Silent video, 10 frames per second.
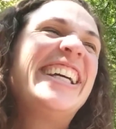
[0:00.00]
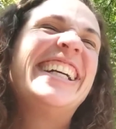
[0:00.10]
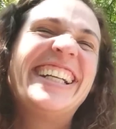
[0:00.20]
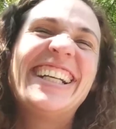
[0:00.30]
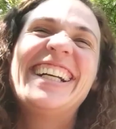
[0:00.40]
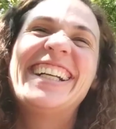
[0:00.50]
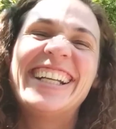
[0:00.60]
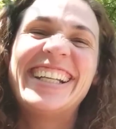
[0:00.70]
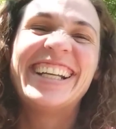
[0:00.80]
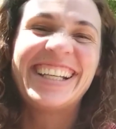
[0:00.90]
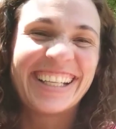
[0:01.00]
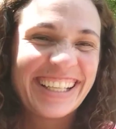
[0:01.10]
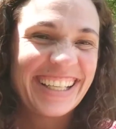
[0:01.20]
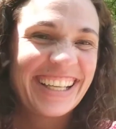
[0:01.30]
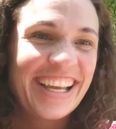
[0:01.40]
Yeah, exactly. Yeah.
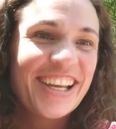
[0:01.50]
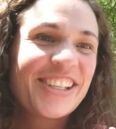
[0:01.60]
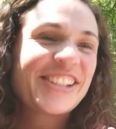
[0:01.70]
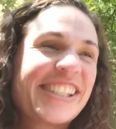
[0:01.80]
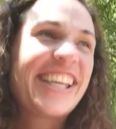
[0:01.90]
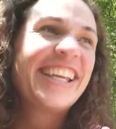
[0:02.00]
Look,